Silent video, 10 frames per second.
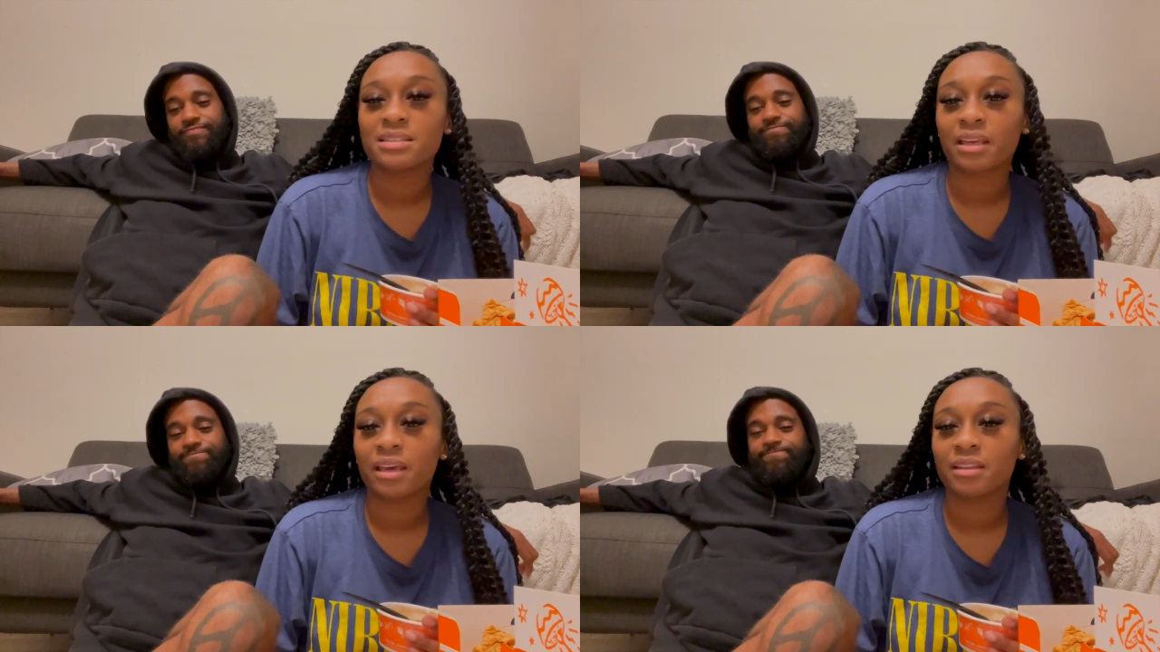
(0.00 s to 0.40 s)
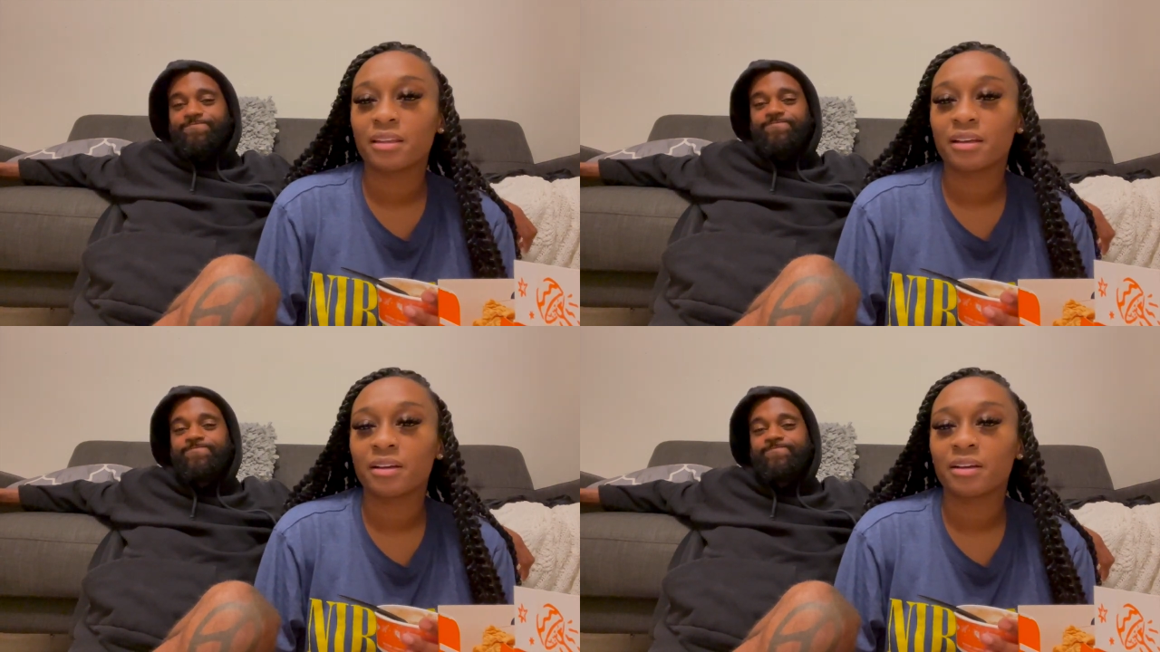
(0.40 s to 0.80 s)

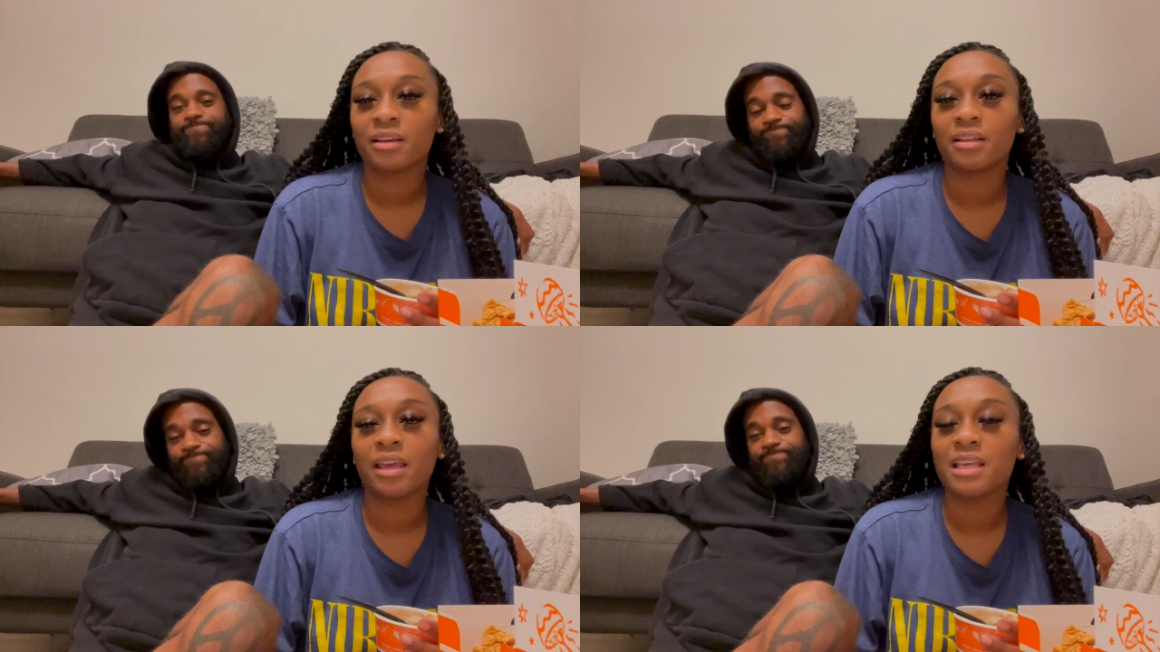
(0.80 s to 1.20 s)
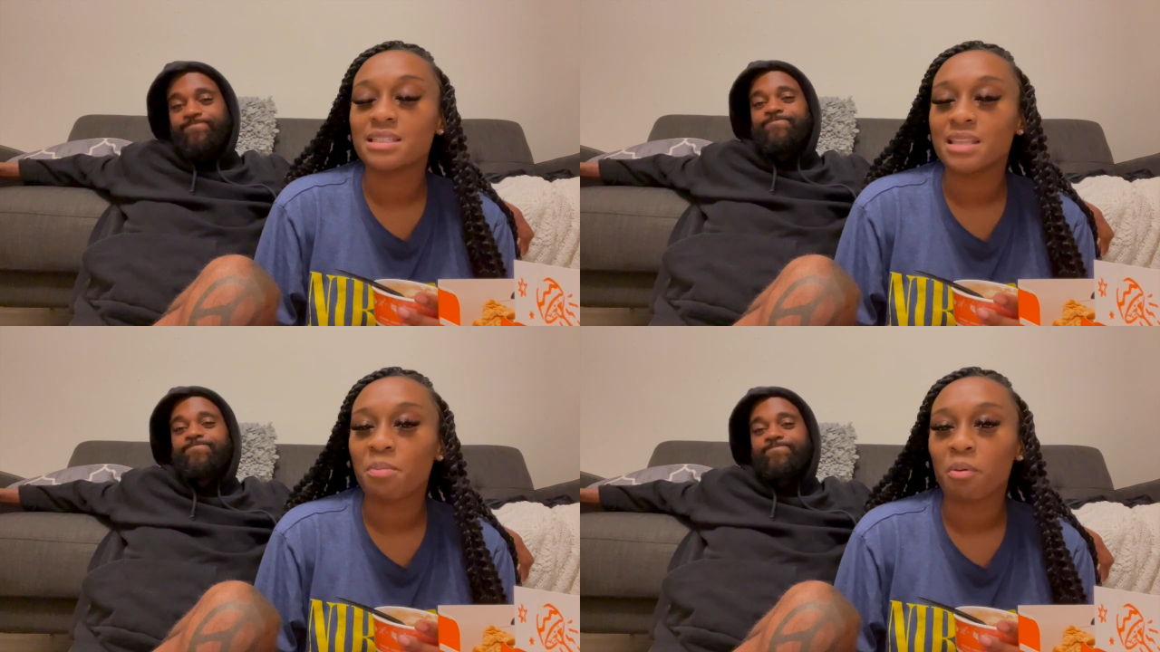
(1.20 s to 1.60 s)
Speaker 1: together,
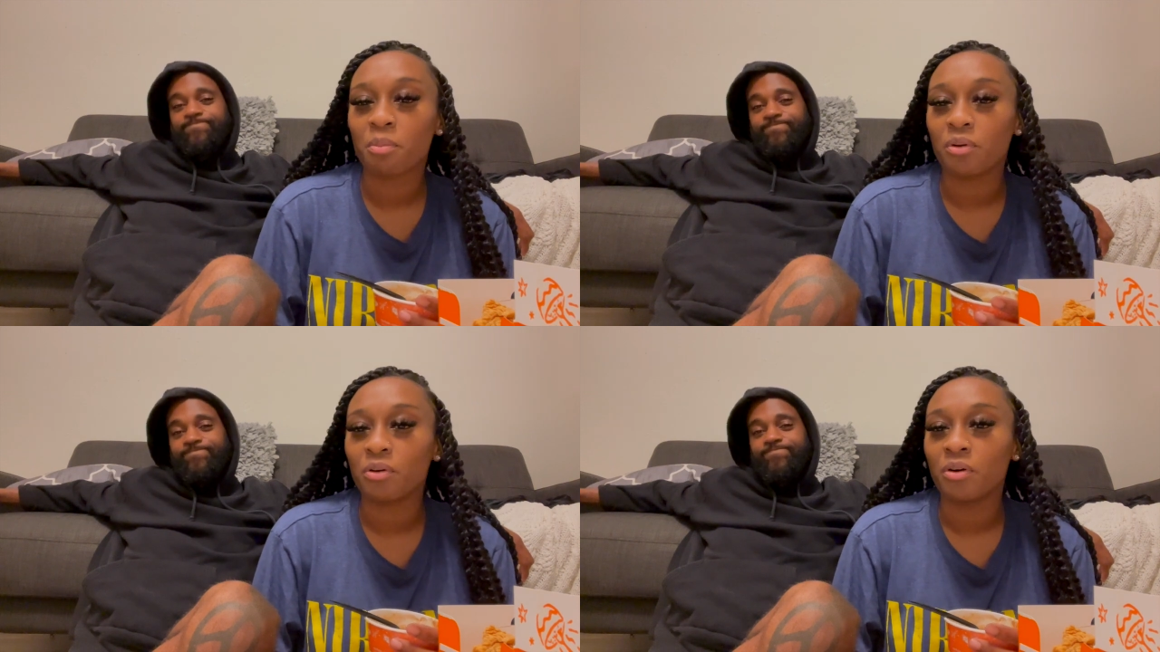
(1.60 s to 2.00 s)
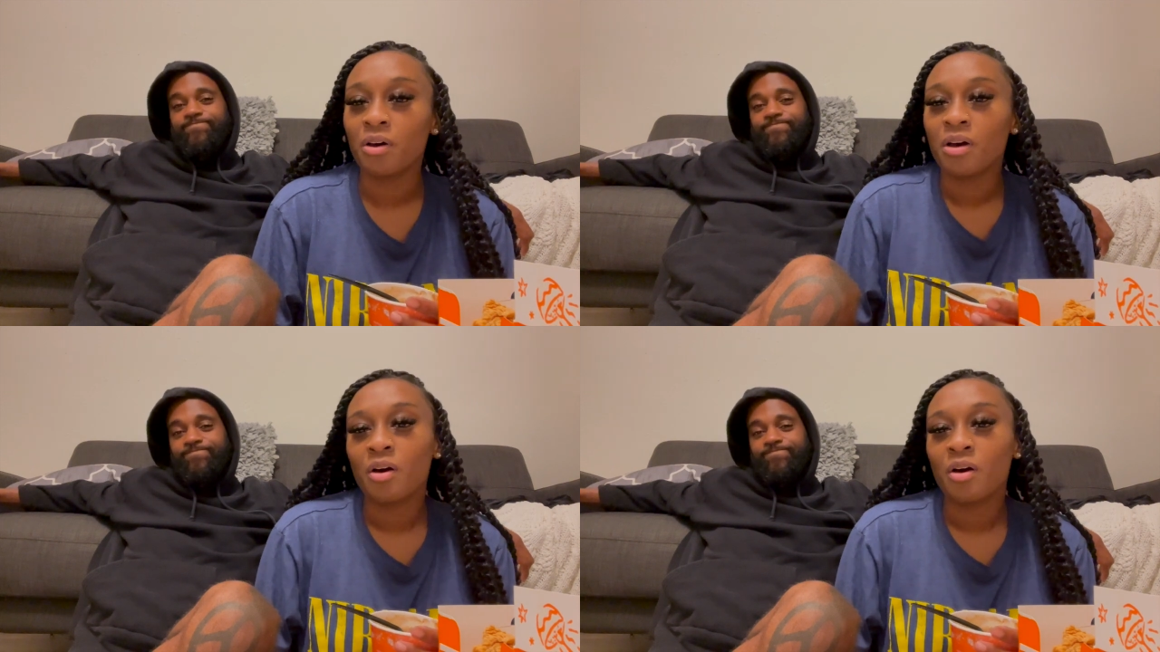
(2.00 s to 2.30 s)
inseparable.